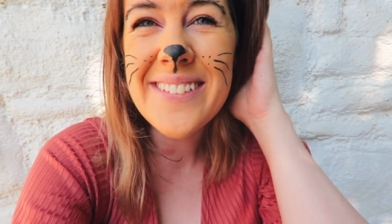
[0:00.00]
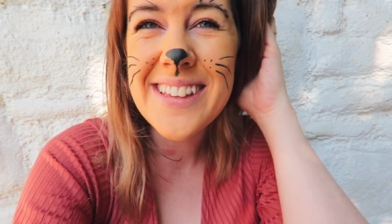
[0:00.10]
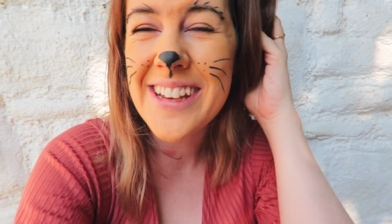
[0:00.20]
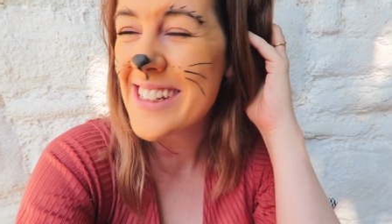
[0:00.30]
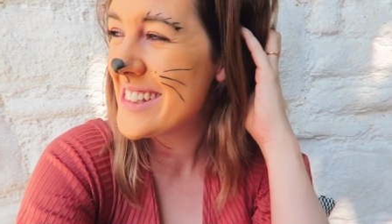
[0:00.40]
I'm
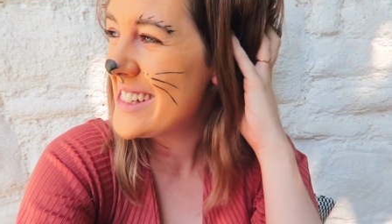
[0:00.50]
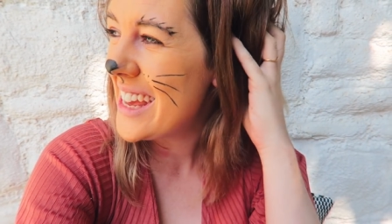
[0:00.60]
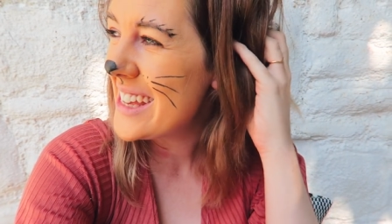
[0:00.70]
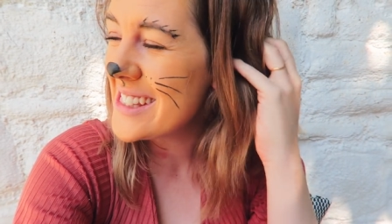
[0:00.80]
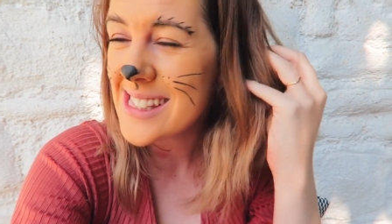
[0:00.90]
doing
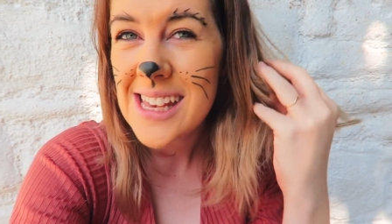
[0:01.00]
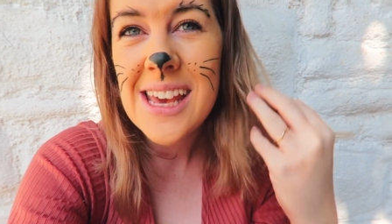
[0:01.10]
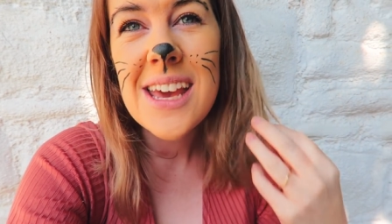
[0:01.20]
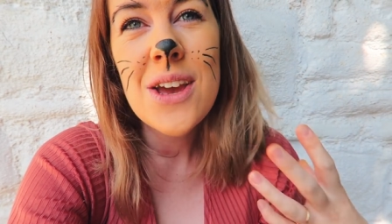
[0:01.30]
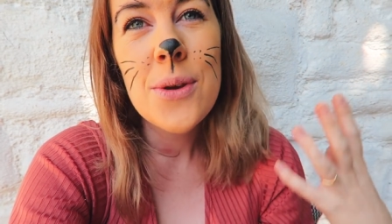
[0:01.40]
today's
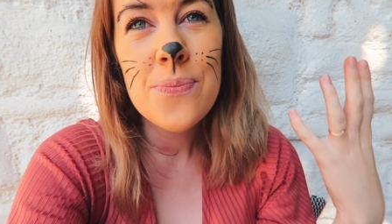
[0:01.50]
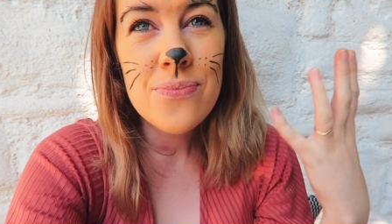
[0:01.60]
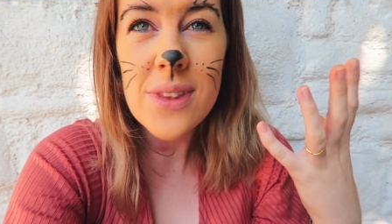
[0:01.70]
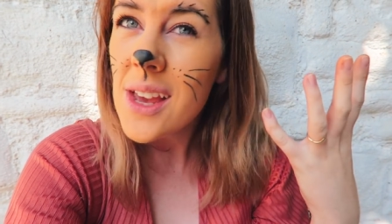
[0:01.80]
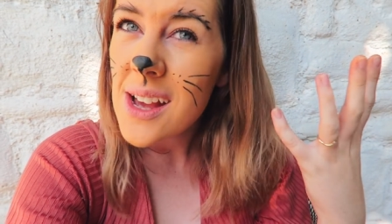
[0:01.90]

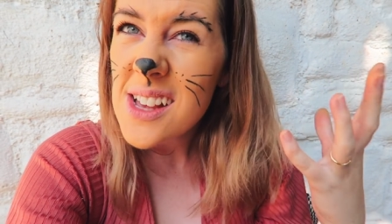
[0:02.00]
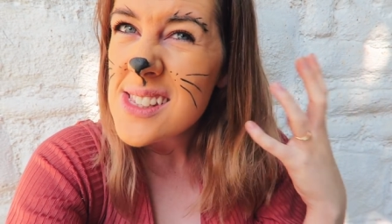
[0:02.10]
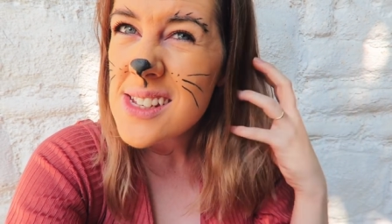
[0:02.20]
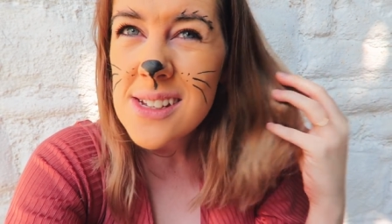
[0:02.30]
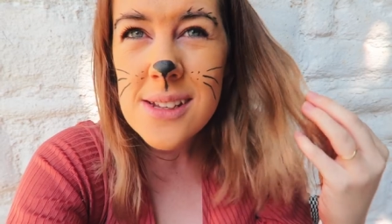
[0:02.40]

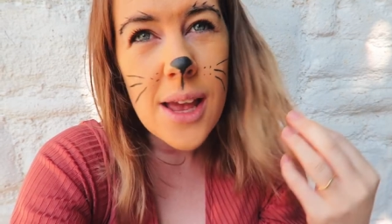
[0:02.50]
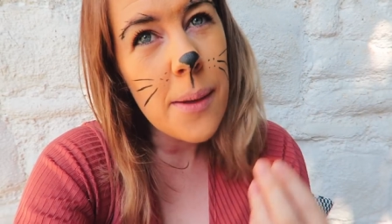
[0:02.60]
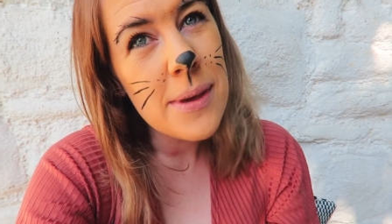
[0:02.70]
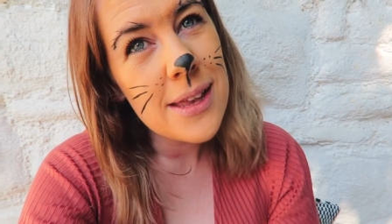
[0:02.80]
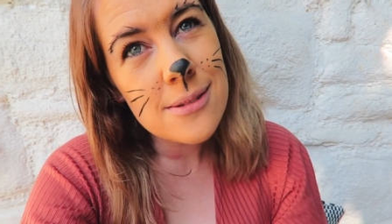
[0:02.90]
as a
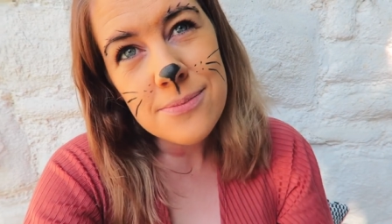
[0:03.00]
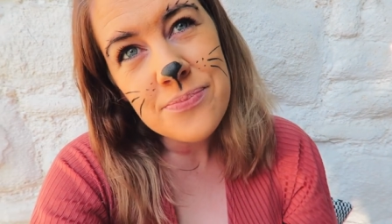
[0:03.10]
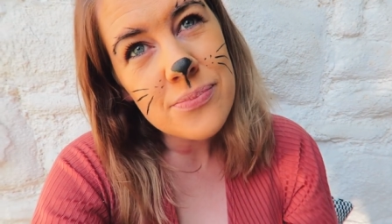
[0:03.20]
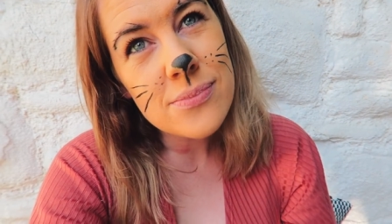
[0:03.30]
I mean